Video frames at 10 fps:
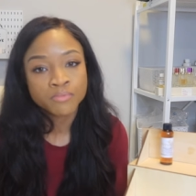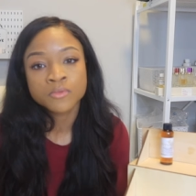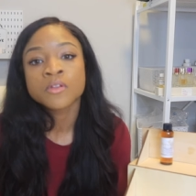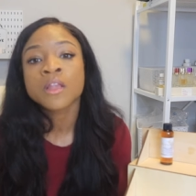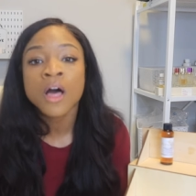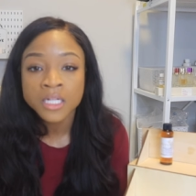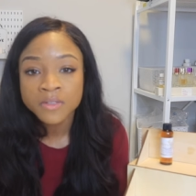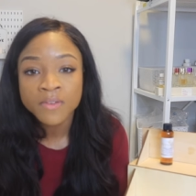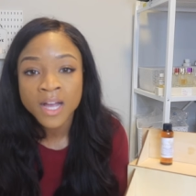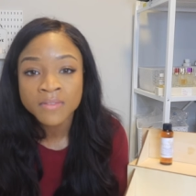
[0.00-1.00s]
launch
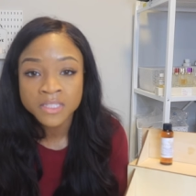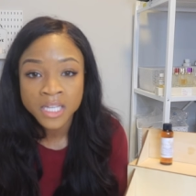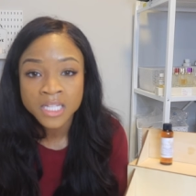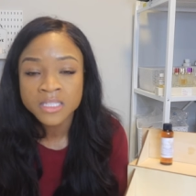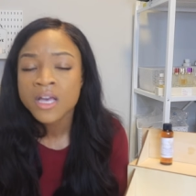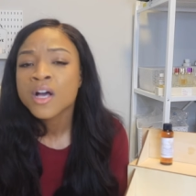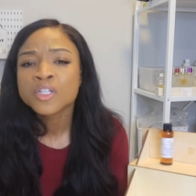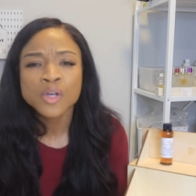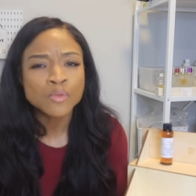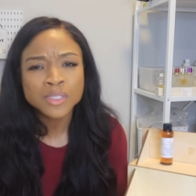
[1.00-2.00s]
five scents.
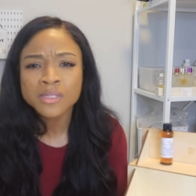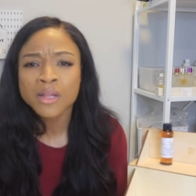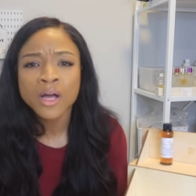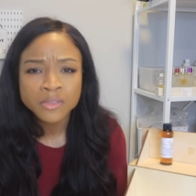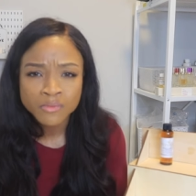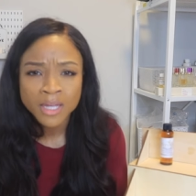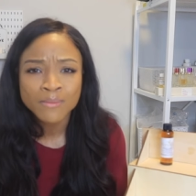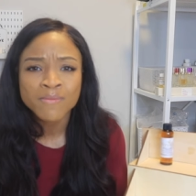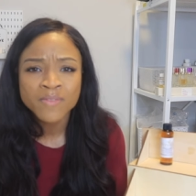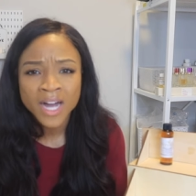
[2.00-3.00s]
Don't just launch
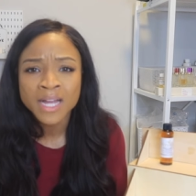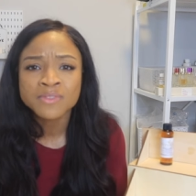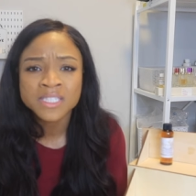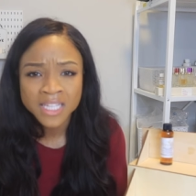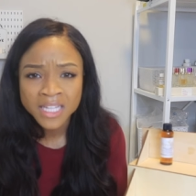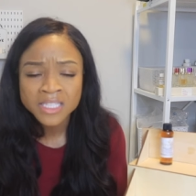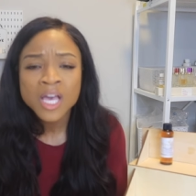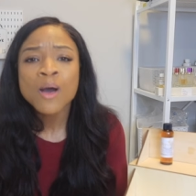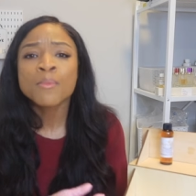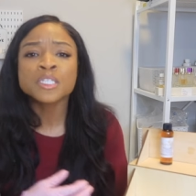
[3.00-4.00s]
random five scents.
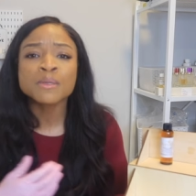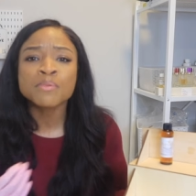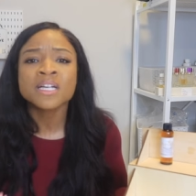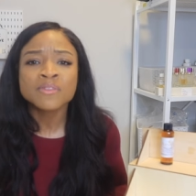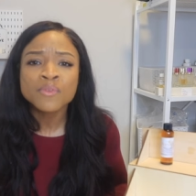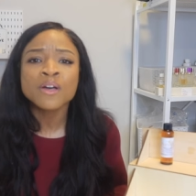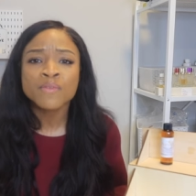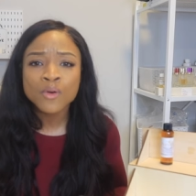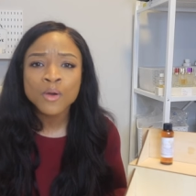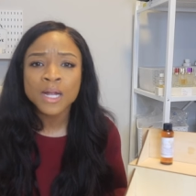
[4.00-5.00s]
Put your best
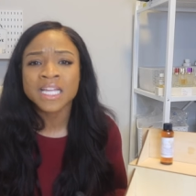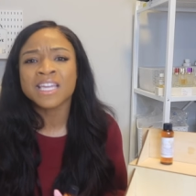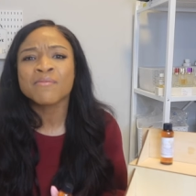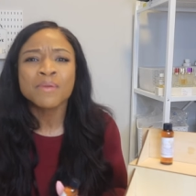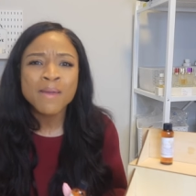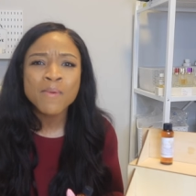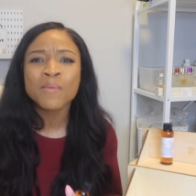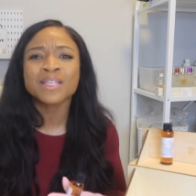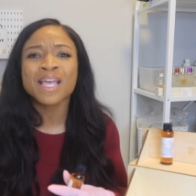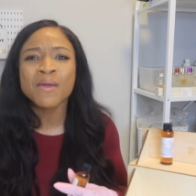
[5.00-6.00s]
foot forward. Give people
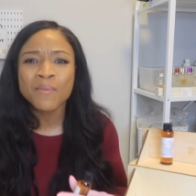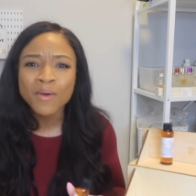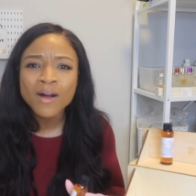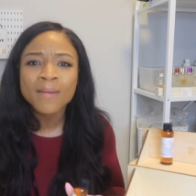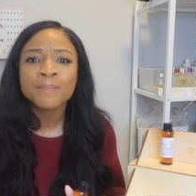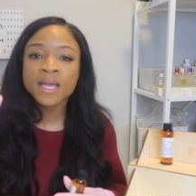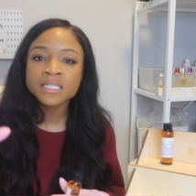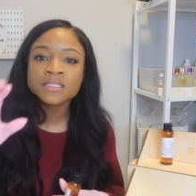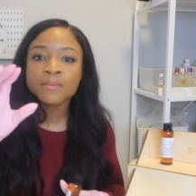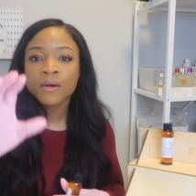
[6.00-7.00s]
what they want
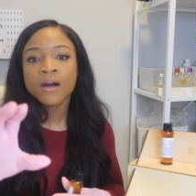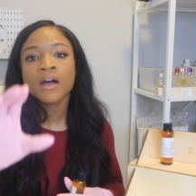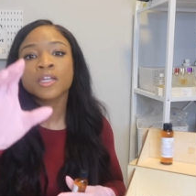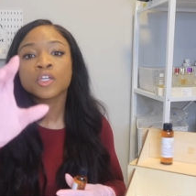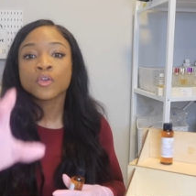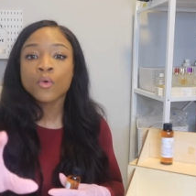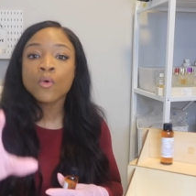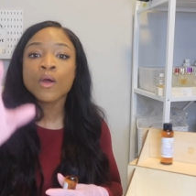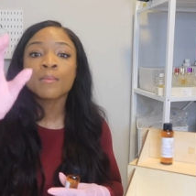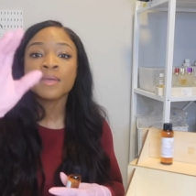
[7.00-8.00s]
based upon
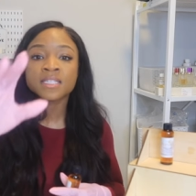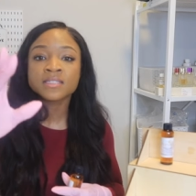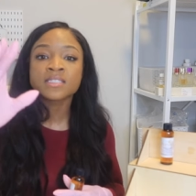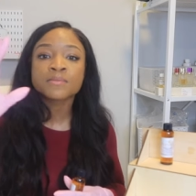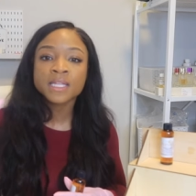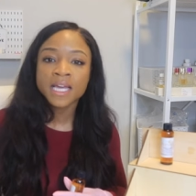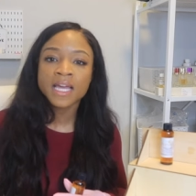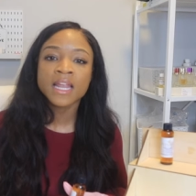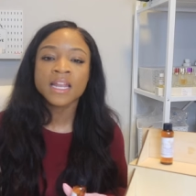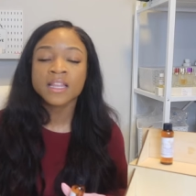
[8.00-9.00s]
your business
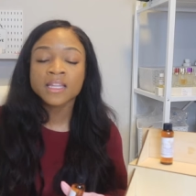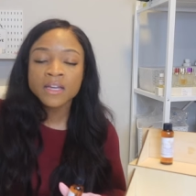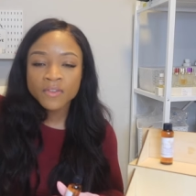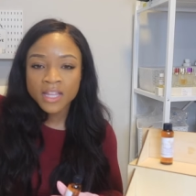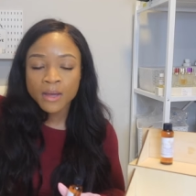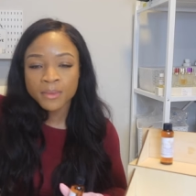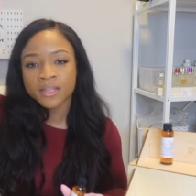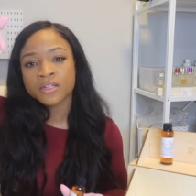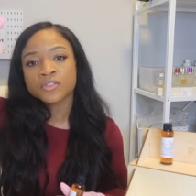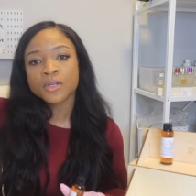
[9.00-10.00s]
plan. And the link for that will
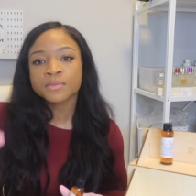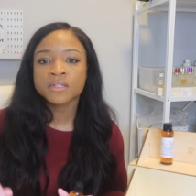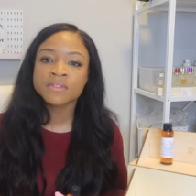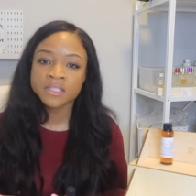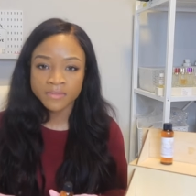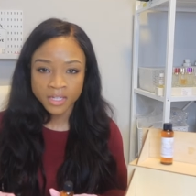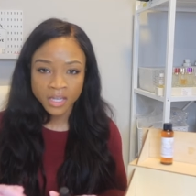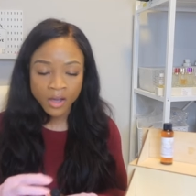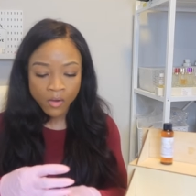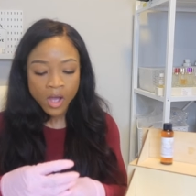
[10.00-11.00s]
be in the description of this
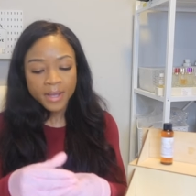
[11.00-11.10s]
video.